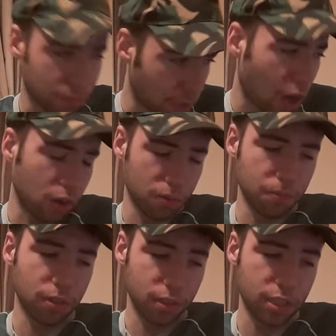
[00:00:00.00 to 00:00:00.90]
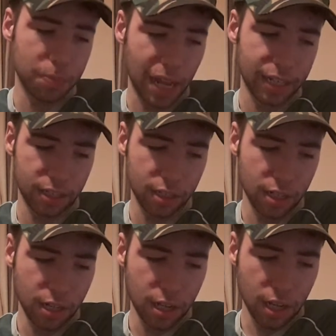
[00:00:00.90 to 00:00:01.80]
long on this planet.
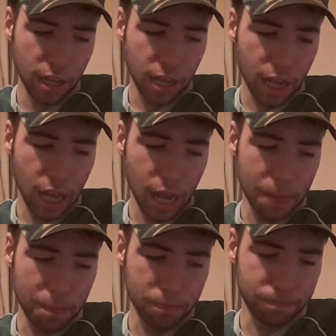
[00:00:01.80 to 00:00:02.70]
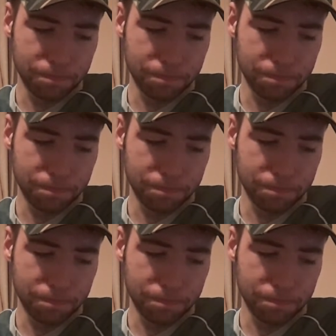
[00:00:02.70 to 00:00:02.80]
And